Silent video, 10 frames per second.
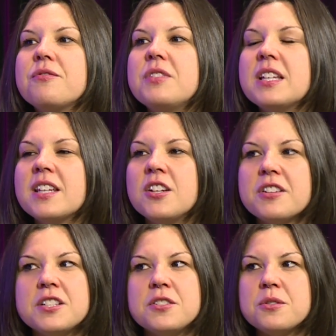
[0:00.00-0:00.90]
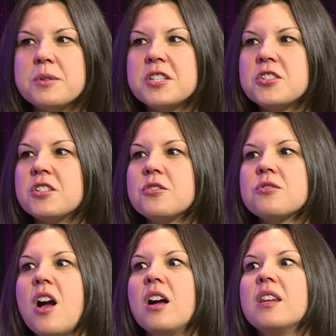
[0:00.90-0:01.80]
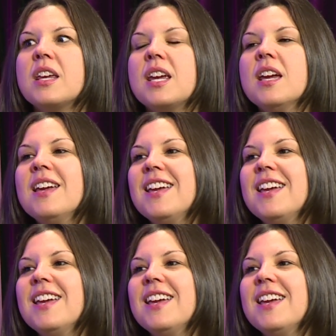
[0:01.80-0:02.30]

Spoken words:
feeling your intuition strongly,